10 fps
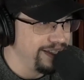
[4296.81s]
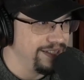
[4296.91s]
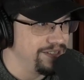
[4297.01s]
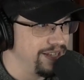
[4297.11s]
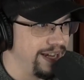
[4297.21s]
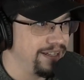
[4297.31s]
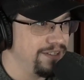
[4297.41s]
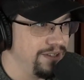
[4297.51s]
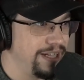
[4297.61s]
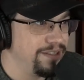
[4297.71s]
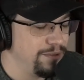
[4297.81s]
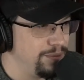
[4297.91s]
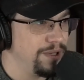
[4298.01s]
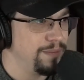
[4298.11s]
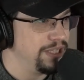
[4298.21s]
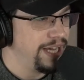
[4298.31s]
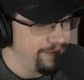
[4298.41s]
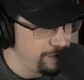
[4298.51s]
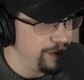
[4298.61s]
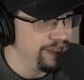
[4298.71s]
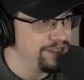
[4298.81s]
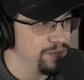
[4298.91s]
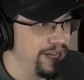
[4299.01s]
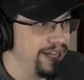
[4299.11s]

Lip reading: He's like, dude, I don't want my life to be this way.